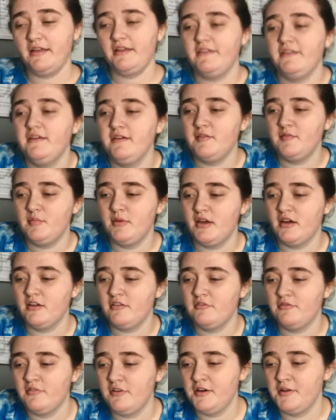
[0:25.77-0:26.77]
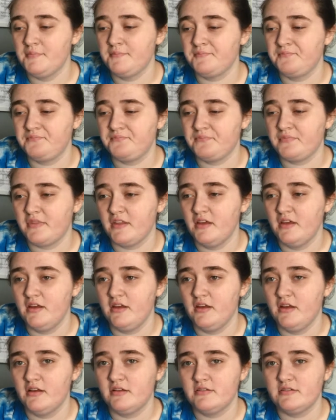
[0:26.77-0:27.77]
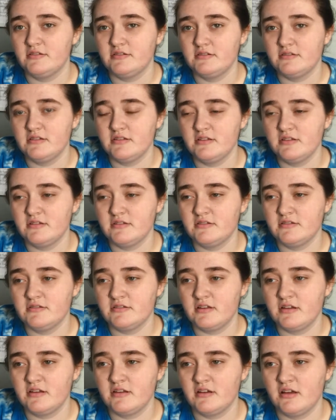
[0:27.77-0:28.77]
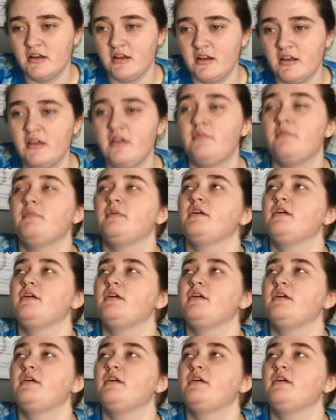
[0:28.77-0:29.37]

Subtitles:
I think it'd be kind of fun. I think I was gonna kind of